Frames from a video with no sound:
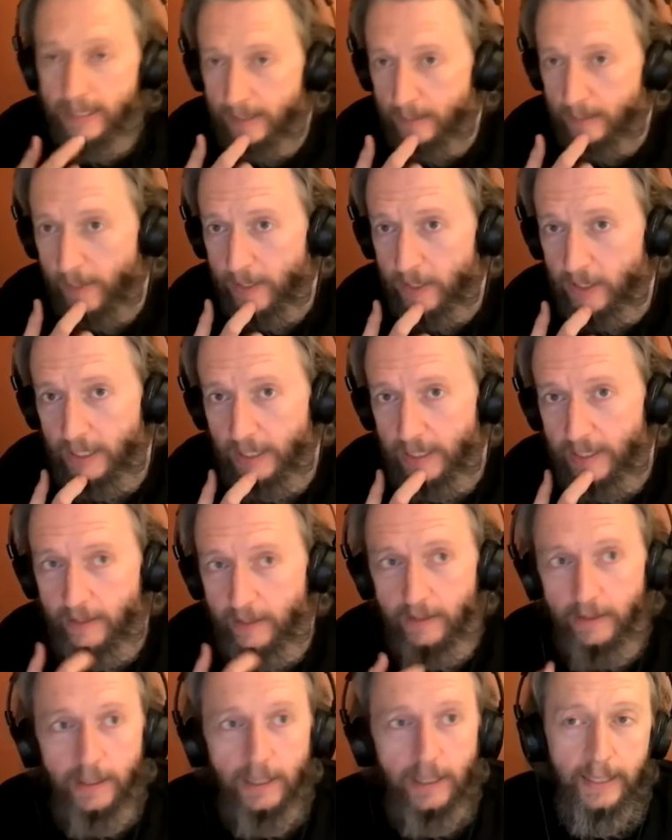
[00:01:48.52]
especially
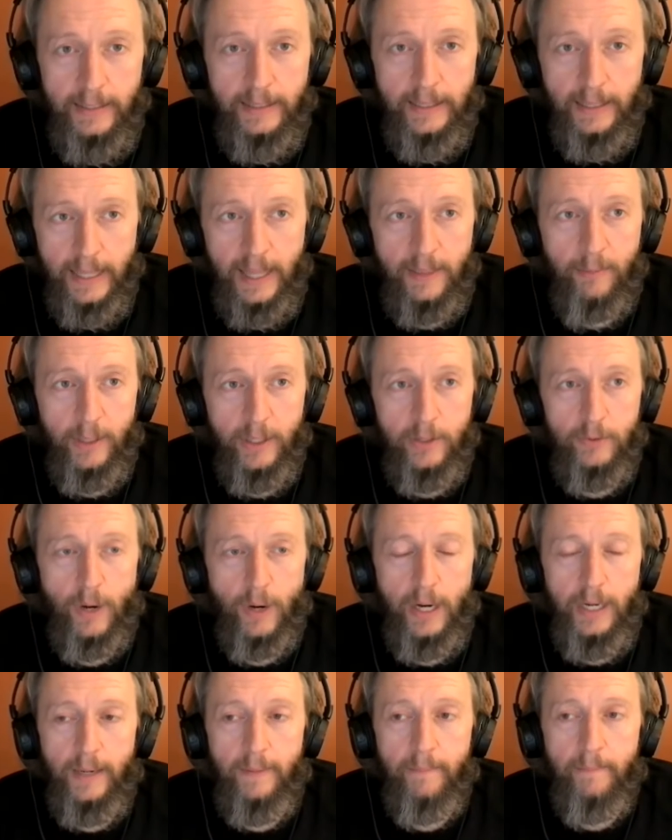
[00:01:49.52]
here in the Lethbridge
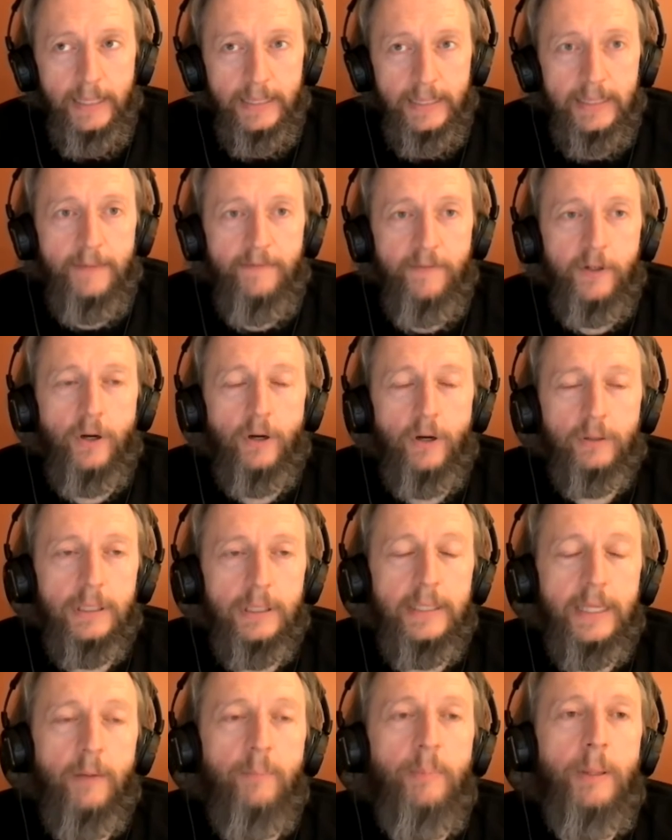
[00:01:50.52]
riding, it's difficult to
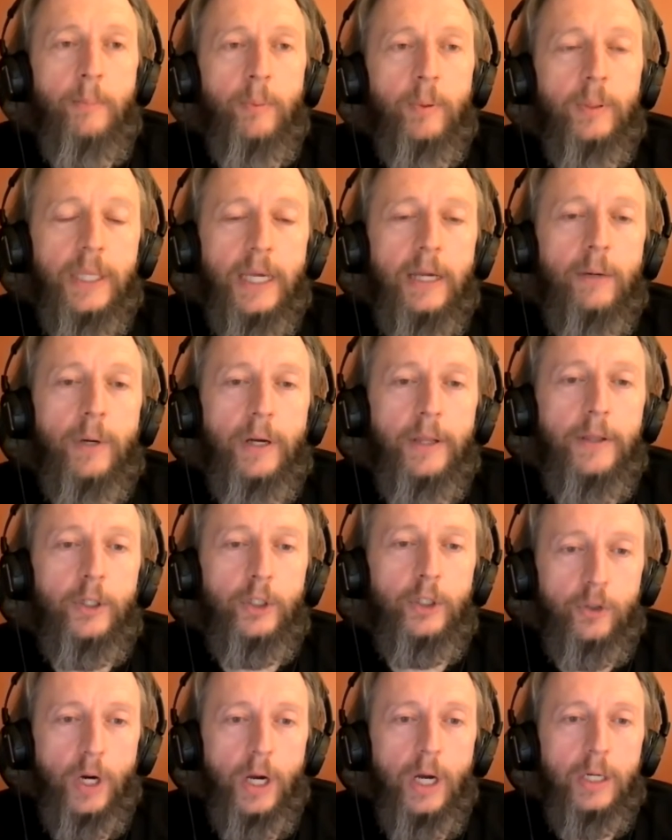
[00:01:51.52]
tell people to get rid of their
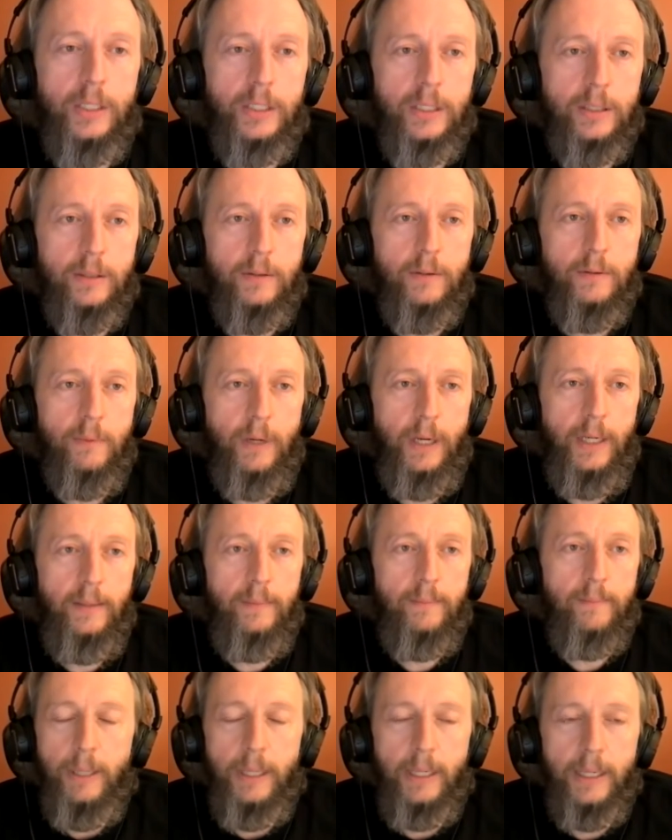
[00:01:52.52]
trucks,
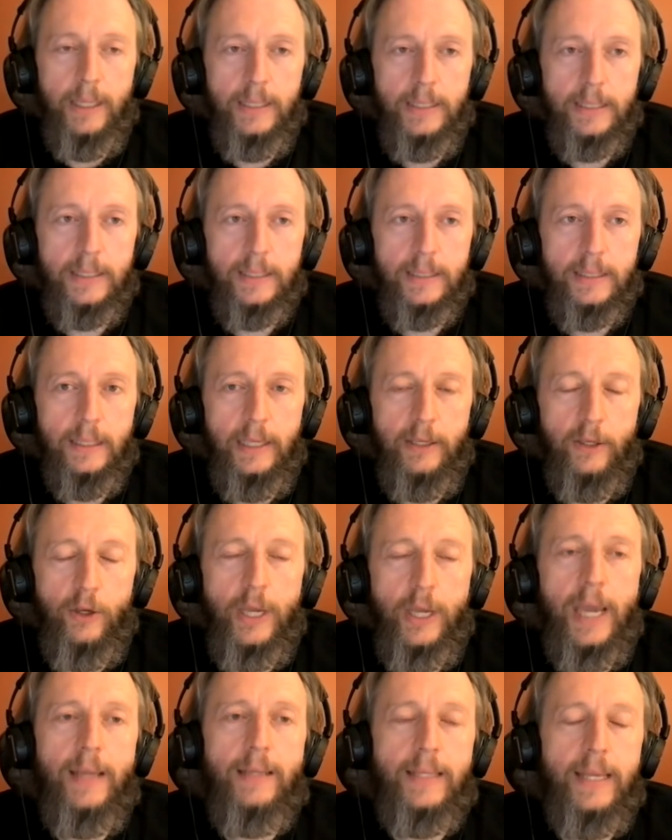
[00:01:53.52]
right? Because like you
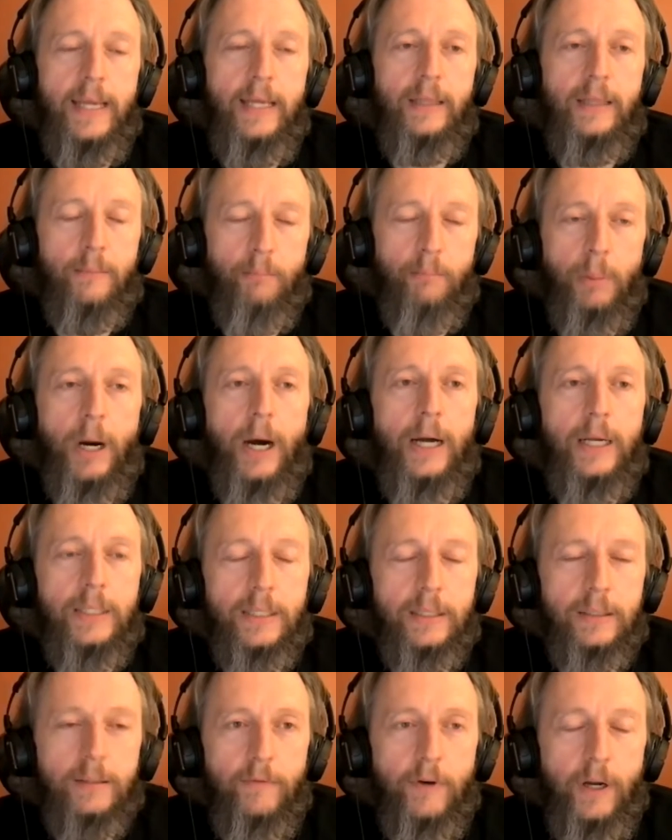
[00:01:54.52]
can't take the
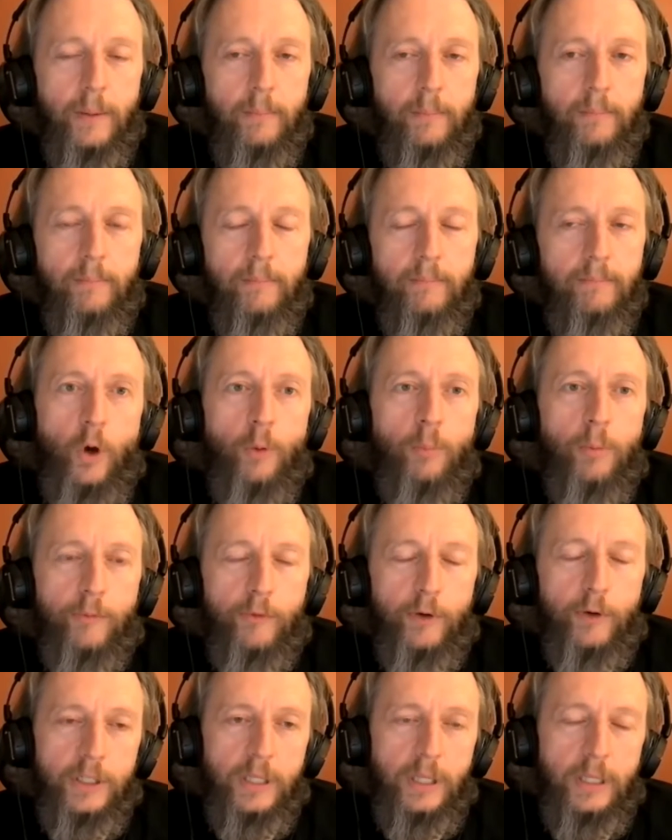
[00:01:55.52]
bus from
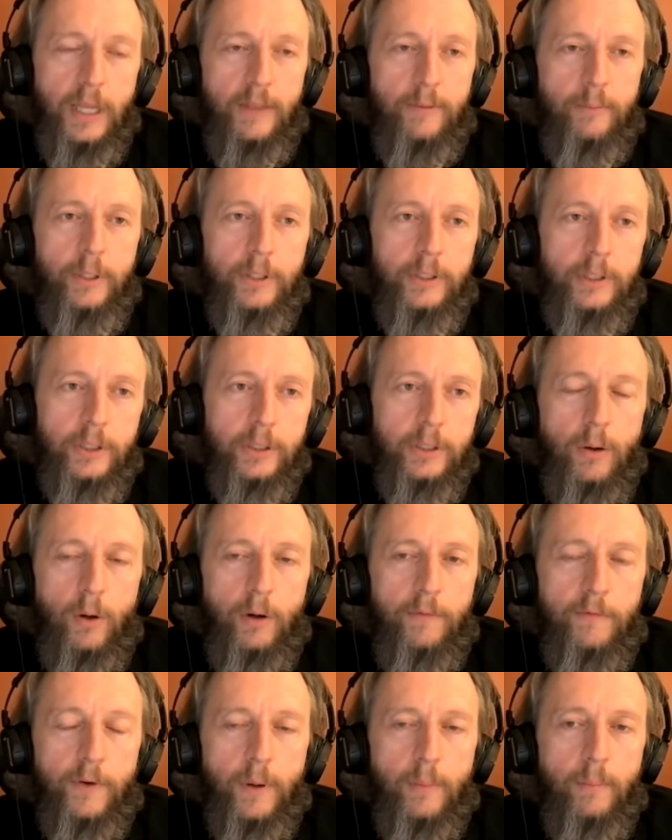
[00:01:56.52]
Nobleford to Lethbridge or
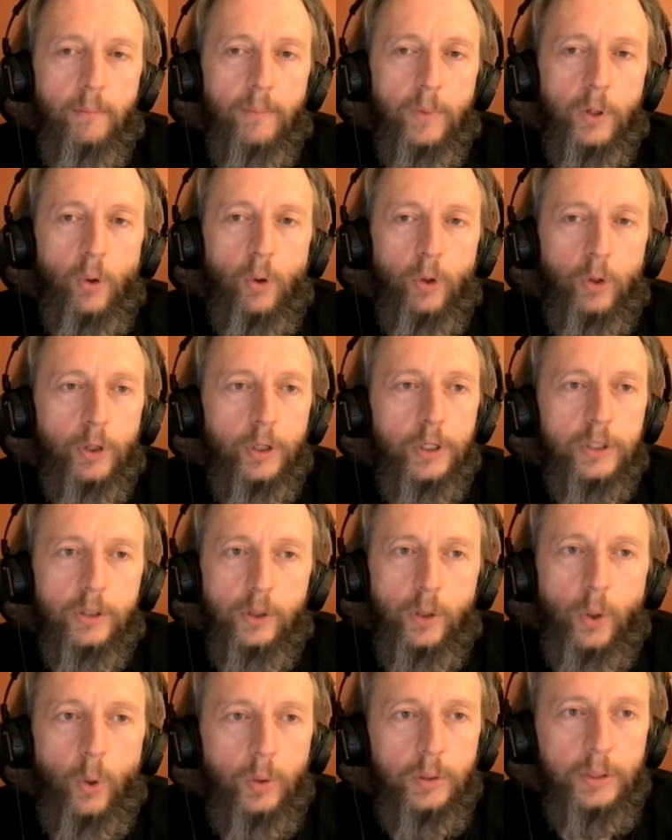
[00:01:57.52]
from Colhurst to
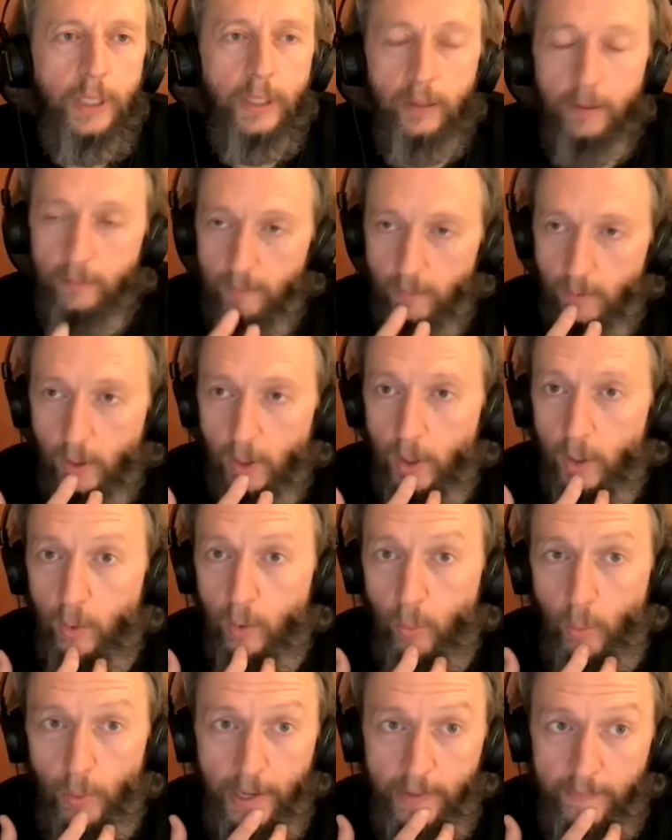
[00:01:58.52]
Coaldale or
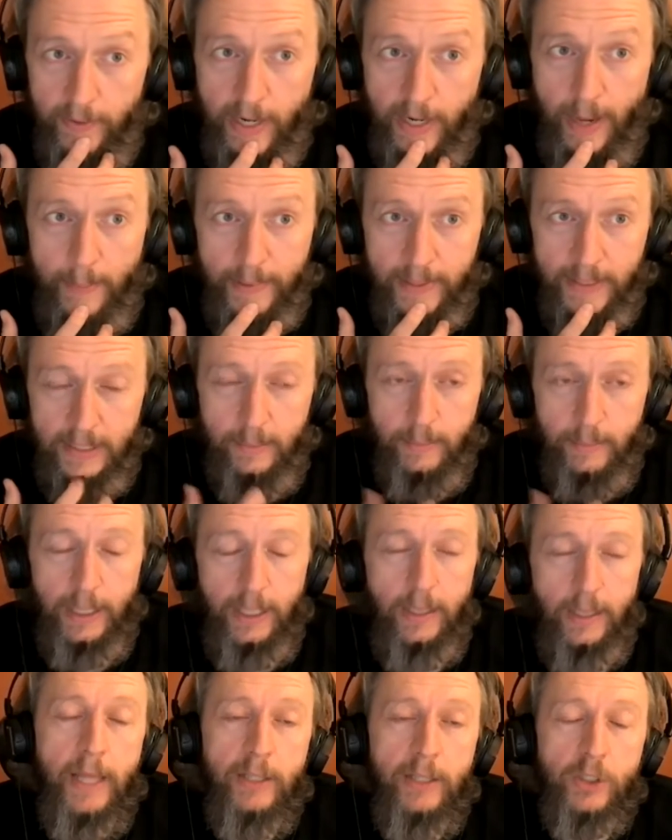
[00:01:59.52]
whatever it happens to
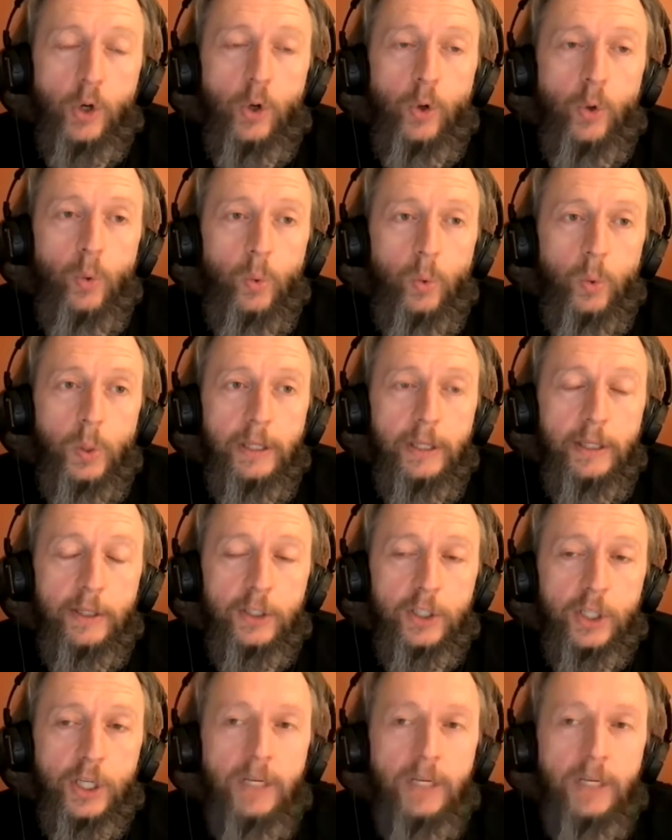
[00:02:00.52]
be. And so there's